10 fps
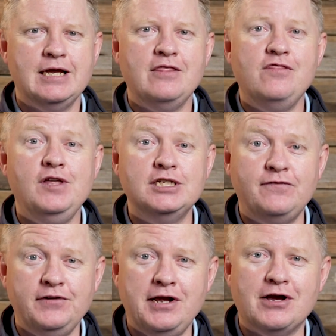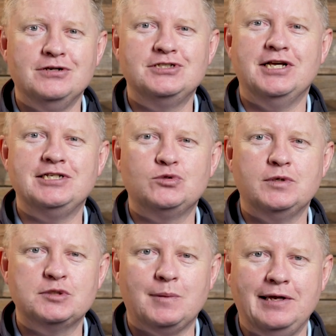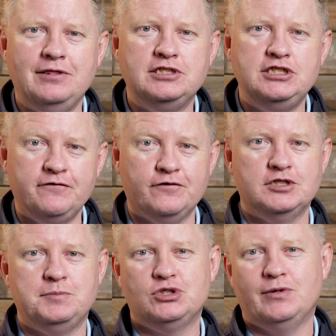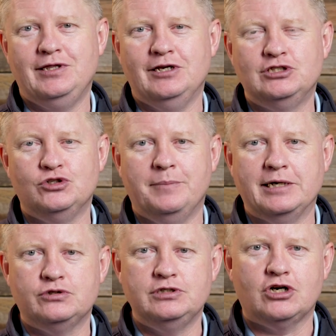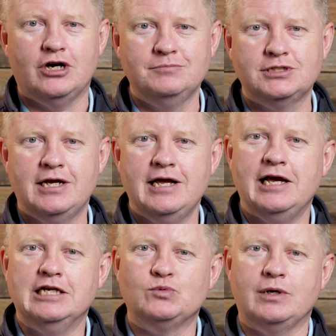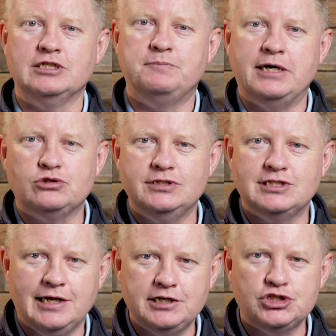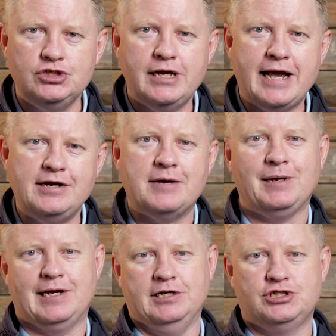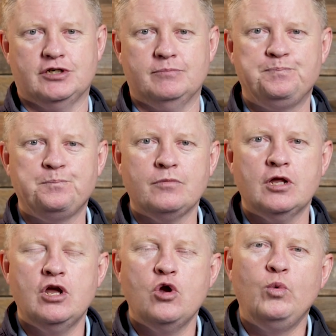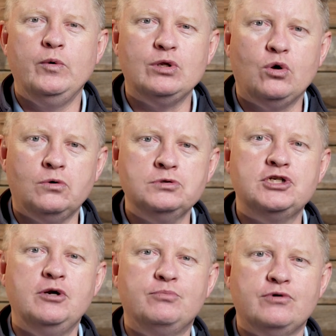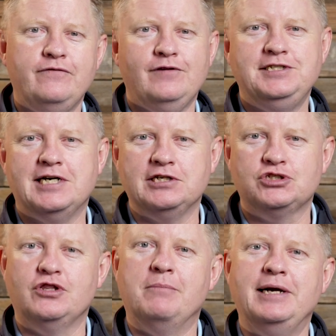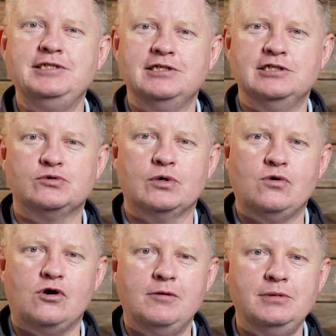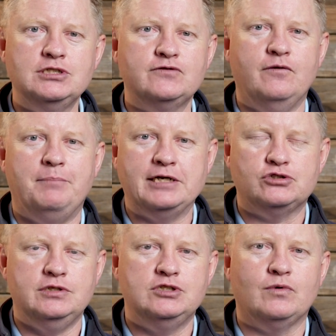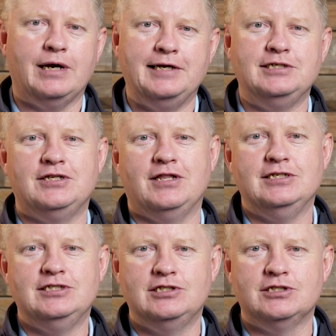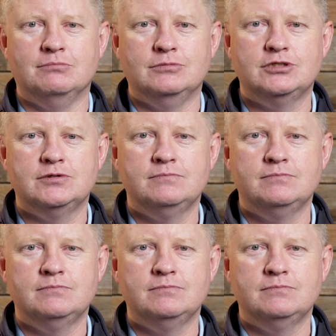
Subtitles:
This video seeks to explain the difference between these two battery types, as well as battery selection and application. We will also briefly touch on the maintenance requirements for batteries related to these systems.